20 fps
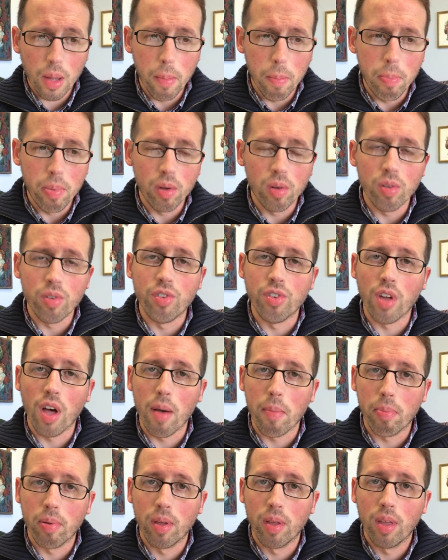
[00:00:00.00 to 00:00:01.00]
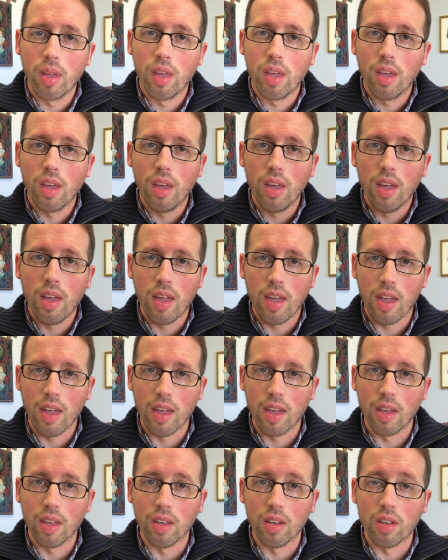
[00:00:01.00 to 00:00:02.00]
builds up
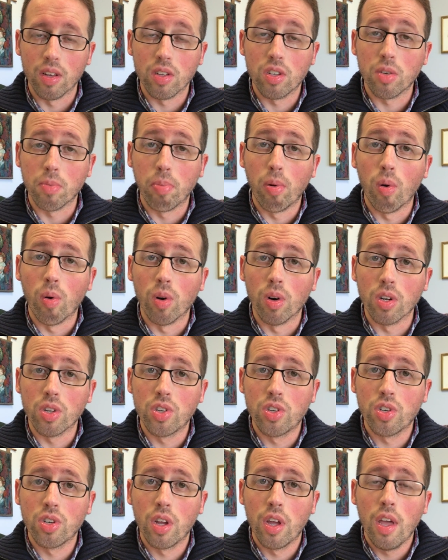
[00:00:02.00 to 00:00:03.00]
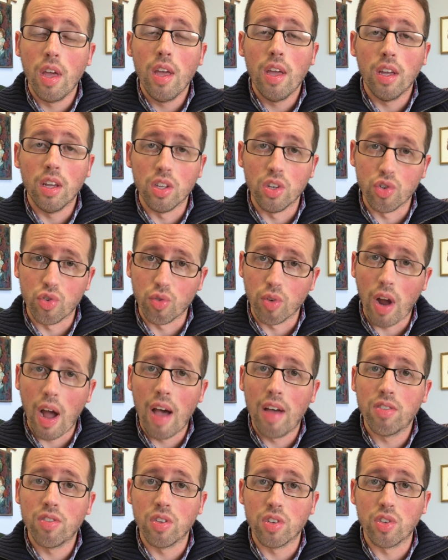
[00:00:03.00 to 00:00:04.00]
and supports and
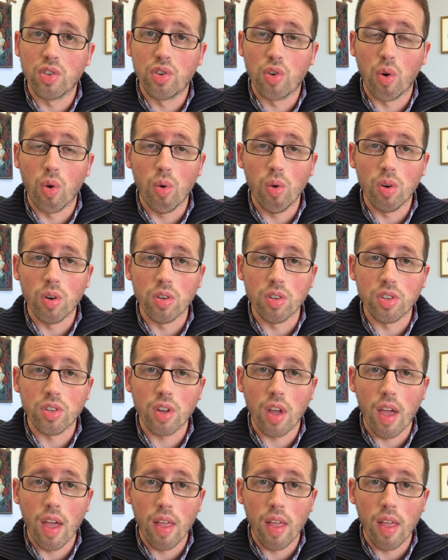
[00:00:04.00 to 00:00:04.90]
drives us towards